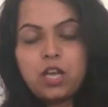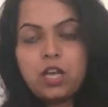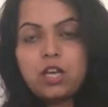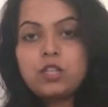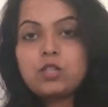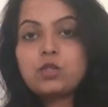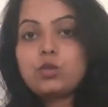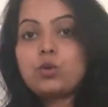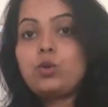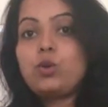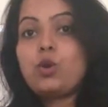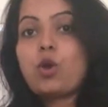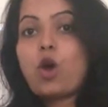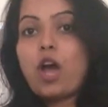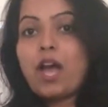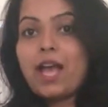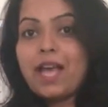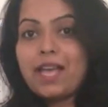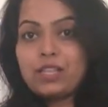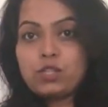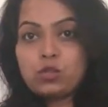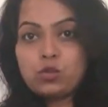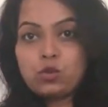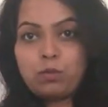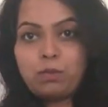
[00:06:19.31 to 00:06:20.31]
So law
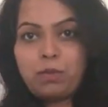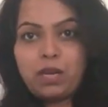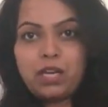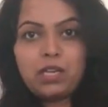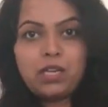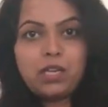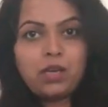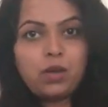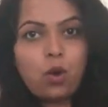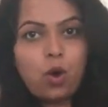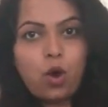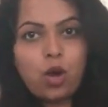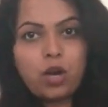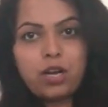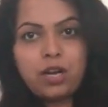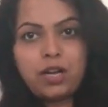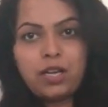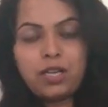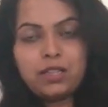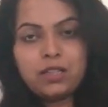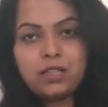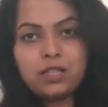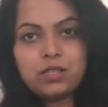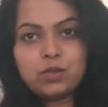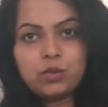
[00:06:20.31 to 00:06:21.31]
has to maintain order
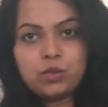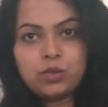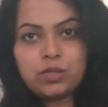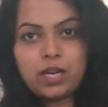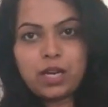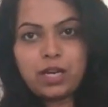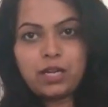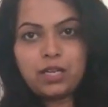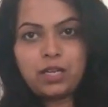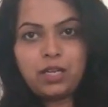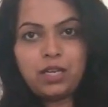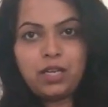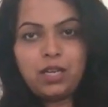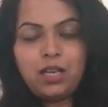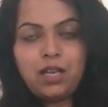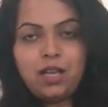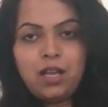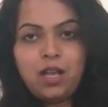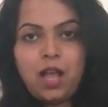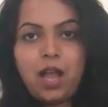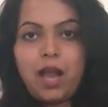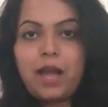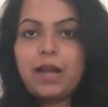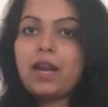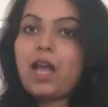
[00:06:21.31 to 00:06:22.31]
in the society,
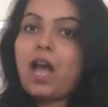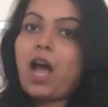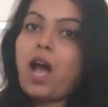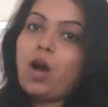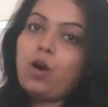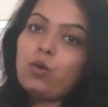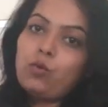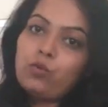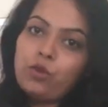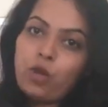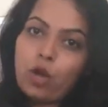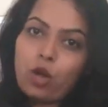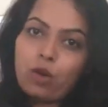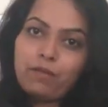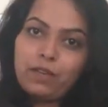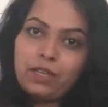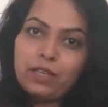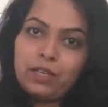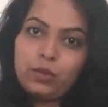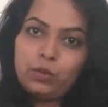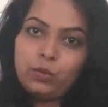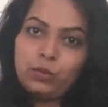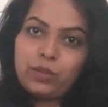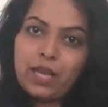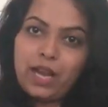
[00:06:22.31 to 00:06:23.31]
and how law will
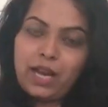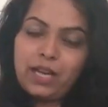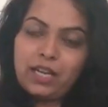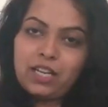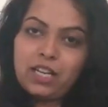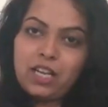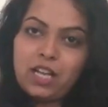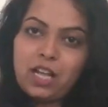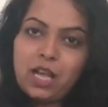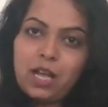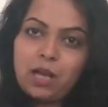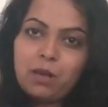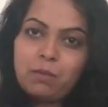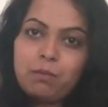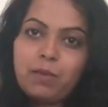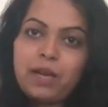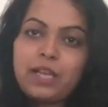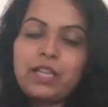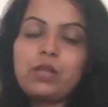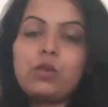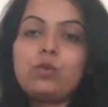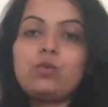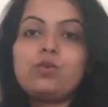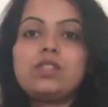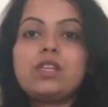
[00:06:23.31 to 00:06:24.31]
do that? By
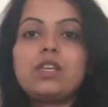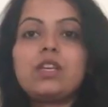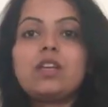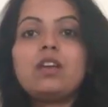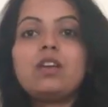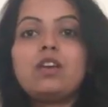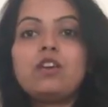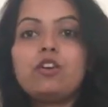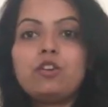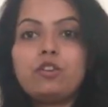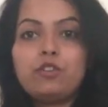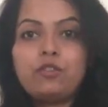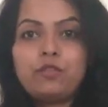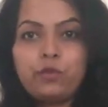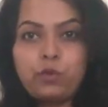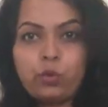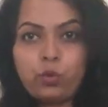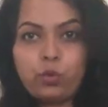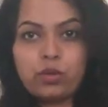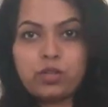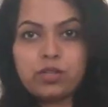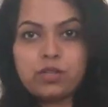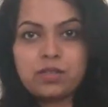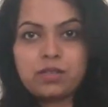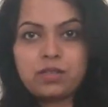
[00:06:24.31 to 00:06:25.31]
using
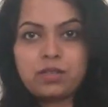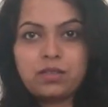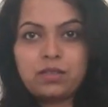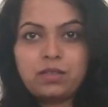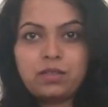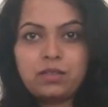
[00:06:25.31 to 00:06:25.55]
force.